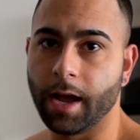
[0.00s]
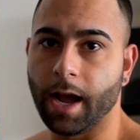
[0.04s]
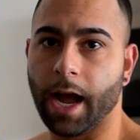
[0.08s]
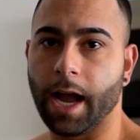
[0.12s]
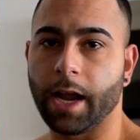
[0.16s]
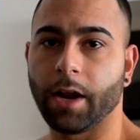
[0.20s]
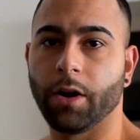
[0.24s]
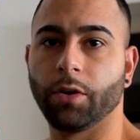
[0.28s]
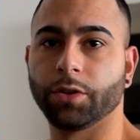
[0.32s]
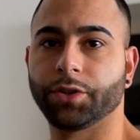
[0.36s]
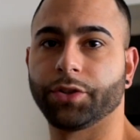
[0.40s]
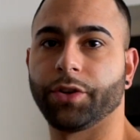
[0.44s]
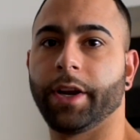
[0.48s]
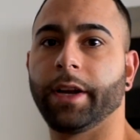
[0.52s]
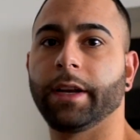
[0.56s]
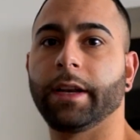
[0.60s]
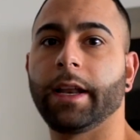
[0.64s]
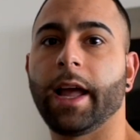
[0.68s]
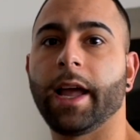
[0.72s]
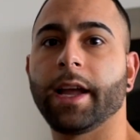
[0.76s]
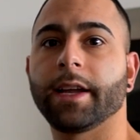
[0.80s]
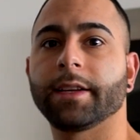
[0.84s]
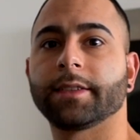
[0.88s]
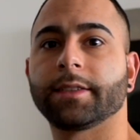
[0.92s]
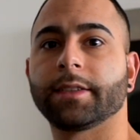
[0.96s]
I go train
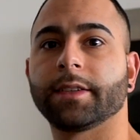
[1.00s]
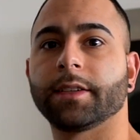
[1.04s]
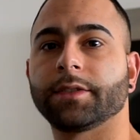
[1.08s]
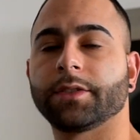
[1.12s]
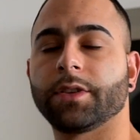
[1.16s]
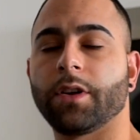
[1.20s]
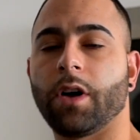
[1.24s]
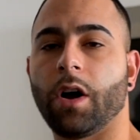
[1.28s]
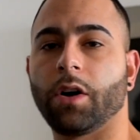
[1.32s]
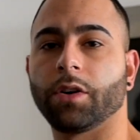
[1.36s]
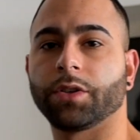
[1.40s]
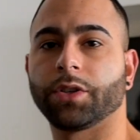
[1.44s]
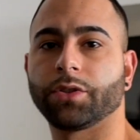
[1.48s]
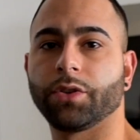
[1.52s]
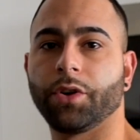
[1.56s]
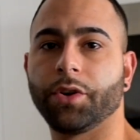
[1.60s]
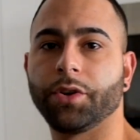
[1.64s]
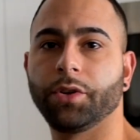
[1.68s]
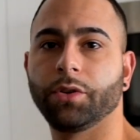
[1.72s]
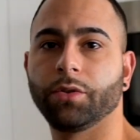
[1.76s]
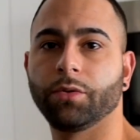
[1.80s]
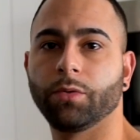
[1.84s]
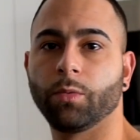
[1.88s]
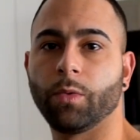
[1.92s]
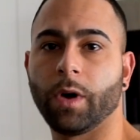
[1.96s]
legs, so I'll show
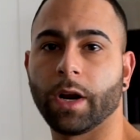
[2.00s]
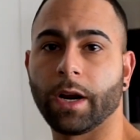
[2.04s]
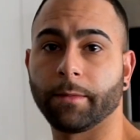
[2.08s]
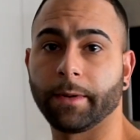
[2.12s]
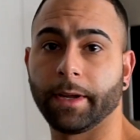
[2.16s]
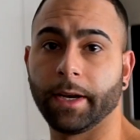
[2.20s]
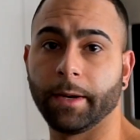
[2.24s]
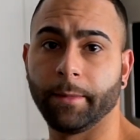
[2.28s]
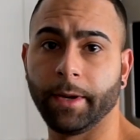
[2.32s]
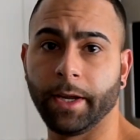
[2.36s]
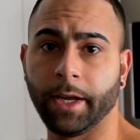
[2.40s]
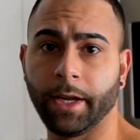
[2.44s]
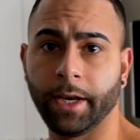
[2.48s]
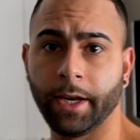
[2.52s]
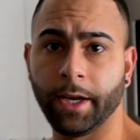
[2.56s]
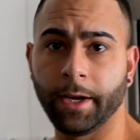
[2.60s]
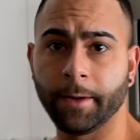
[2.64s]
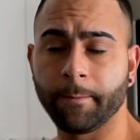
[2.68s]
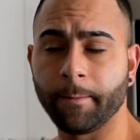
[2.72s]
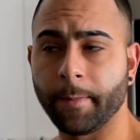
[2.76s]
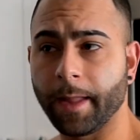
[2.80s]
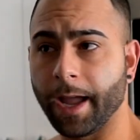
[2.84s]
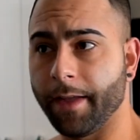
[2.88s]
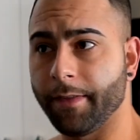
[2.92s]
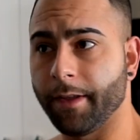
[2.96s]
you what I'm gonna be eating,
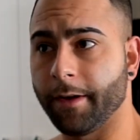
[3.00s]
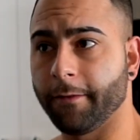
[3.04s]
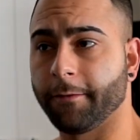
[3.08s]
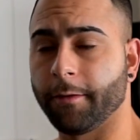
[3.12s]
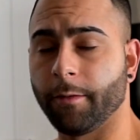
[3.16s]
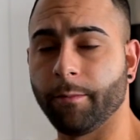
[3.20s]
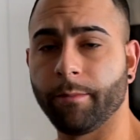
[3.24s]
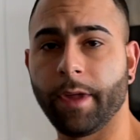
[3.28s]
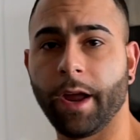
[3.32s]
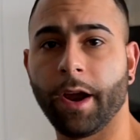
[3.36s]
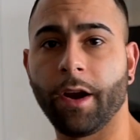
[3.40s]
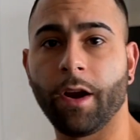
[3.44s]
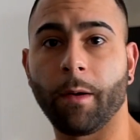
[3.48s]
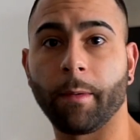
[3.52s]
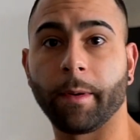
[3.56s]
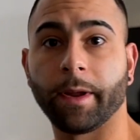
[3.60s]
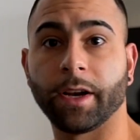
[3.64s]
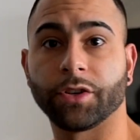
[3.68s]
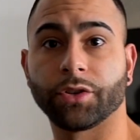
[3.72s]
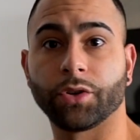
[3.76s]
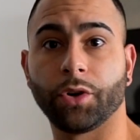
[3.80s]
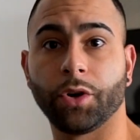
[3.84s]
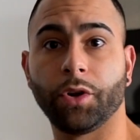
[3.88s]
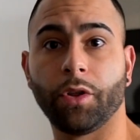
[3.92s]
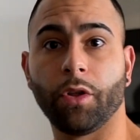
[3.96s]
and then from there I'm gonna
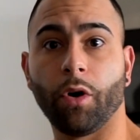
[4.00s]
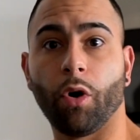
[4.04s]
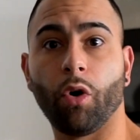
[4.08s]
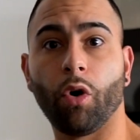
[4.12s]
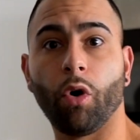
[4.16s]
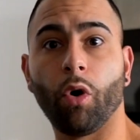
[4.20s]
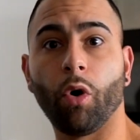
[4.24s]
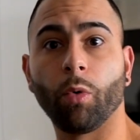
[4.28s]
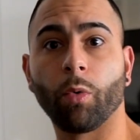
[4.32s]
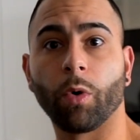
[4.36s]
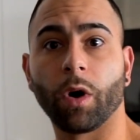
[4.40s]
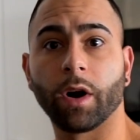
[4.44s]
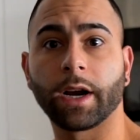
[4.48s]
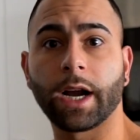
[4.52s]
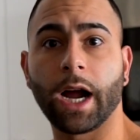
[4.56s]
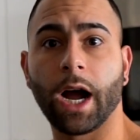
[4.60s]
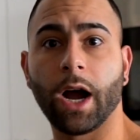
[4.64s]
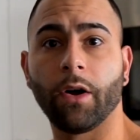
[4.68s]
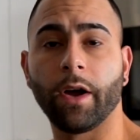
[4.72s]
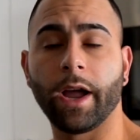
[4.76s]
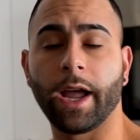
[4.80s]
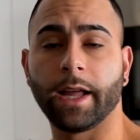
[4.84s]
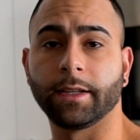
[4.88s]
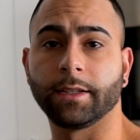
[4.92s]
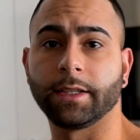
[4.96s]
show you the whole
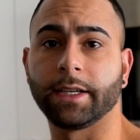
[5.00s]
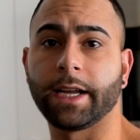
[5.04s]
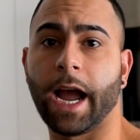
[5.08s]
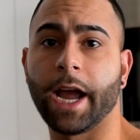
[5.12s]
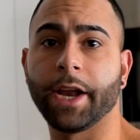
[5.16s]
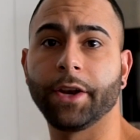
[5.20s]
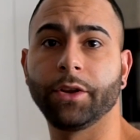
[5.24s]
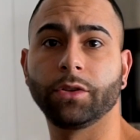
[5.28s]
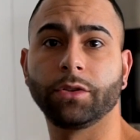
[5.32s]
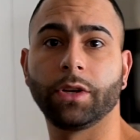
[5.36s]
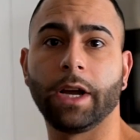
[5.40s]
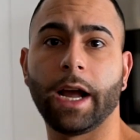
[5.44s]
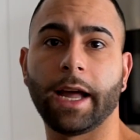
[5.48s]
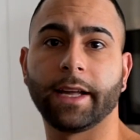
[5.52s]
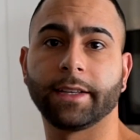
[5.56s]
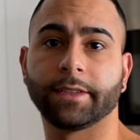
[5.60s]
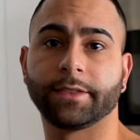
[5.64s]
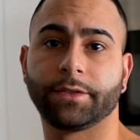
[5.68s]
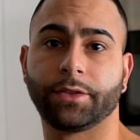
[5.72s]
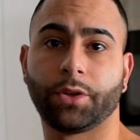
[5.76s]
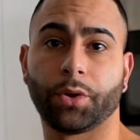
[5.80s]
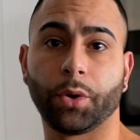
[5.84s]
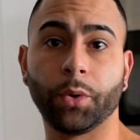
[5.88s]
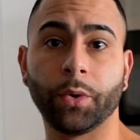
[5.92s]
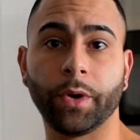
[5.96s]
workout and guide you guys
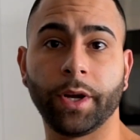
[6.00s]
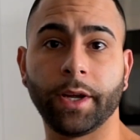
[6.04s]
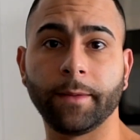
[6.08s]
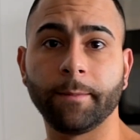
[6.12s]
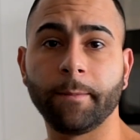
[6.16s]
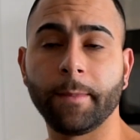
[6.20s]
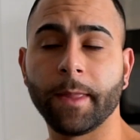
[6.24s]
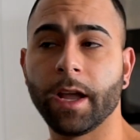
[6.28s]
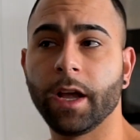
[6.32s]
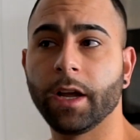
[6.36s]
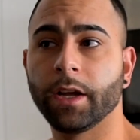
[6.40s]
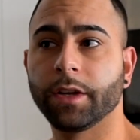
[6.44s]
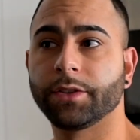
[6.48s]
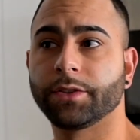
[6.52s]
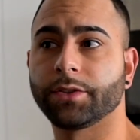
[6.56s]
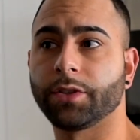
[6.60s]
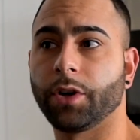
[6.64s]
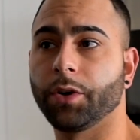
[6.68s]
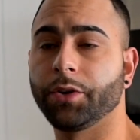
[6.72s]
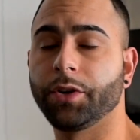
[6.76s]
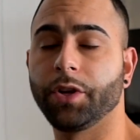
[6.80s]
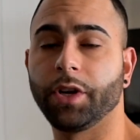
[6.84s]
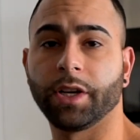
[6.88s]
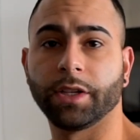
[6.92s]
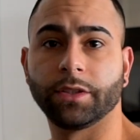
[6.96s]
through it so
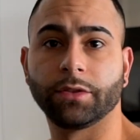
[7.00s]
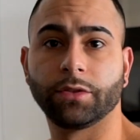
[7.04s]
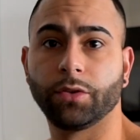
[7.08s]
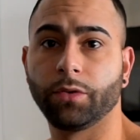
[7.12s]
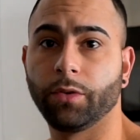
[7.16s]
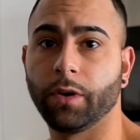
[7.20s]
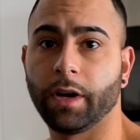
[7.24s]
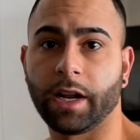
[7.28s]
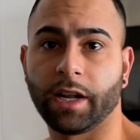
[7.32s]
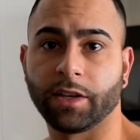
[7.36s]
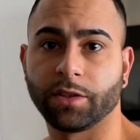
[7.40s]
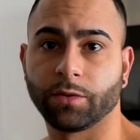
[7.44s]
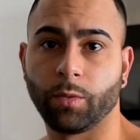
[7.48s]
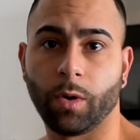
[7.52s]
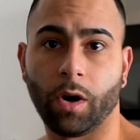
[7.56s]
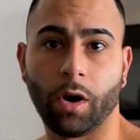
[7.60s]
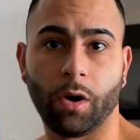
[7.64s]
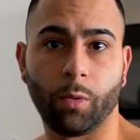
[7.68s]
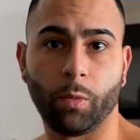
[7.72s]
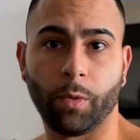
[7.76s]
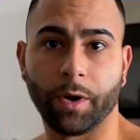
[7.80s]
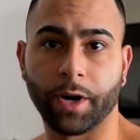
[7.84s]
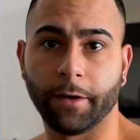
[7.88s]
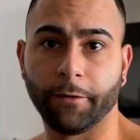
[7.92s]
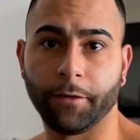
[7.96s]
you can do it as
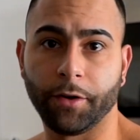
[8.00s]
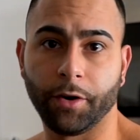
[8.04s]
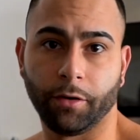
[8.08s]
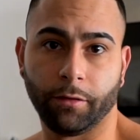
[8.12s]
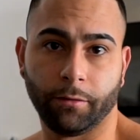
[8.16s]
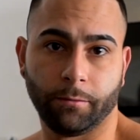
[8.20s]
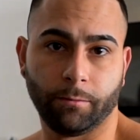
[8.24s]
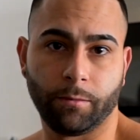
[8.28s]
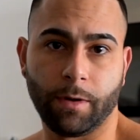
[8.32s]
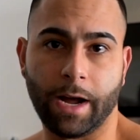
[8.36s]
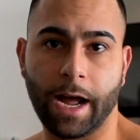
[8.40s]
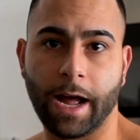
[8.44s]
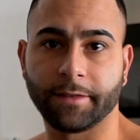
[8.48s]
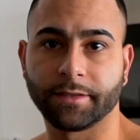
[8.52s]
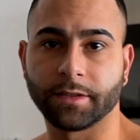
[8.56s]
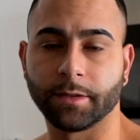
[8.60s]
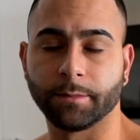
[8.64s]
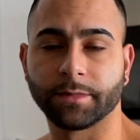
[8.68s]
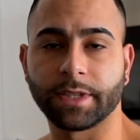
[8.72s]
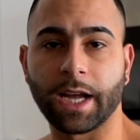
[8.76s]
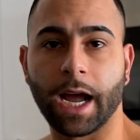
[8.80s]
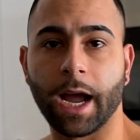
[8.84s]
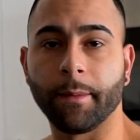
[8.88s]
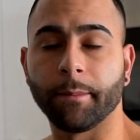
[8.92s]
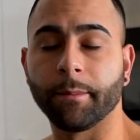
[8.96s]
well whenever you have some
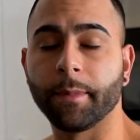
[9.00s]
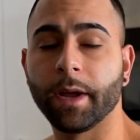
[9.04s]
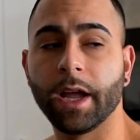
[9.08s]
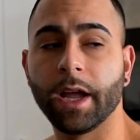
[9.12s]
time.